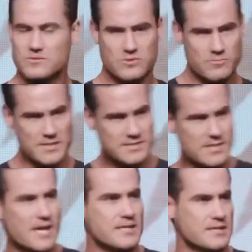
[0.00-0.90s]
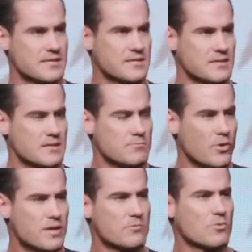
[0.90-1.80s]
You're my son.
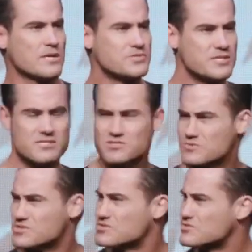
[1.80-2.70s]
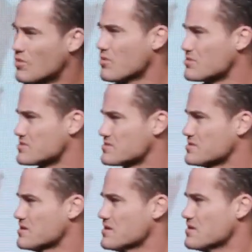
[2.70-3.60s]
Point number one Jesus restores
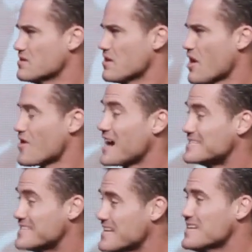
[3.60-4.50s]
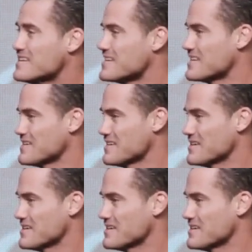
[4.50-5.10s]
our identity,